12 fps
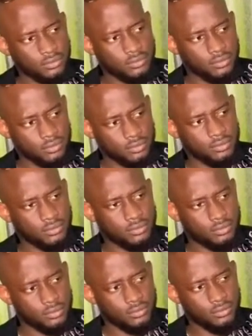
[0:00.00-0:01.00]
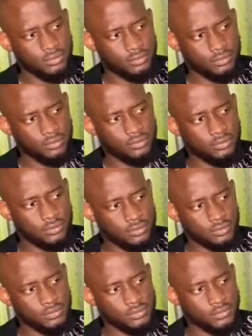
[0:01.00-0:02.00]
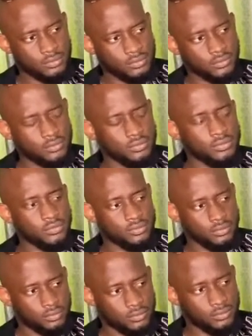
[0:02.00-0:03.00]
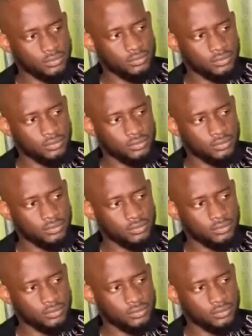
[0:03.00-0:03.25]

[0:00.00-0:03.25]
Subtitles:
This person isn't speaking.